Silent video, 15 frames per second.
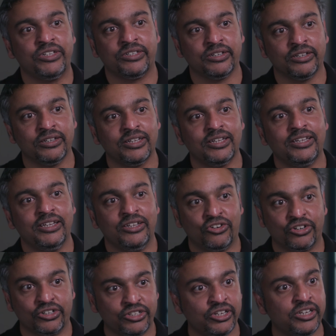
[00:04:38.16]
original in
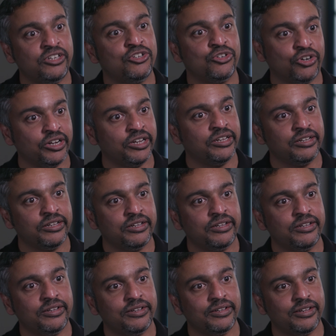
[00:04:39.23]
order to enjoy
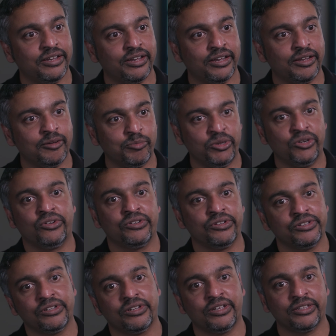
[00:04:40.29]
uh,
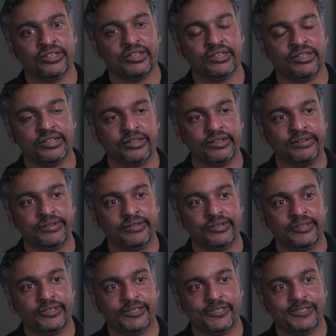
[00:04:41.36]
Beyond, I think. Uh,
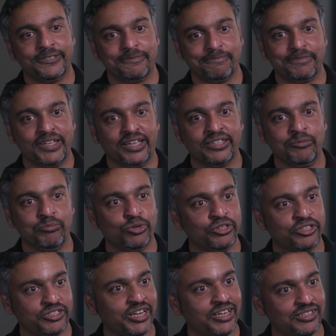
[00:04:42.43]
yeah, I think
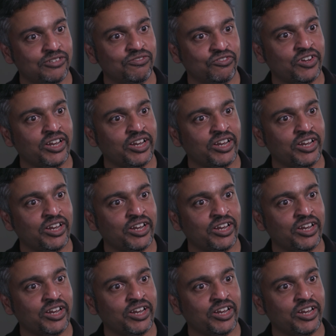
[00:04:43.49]
both sets of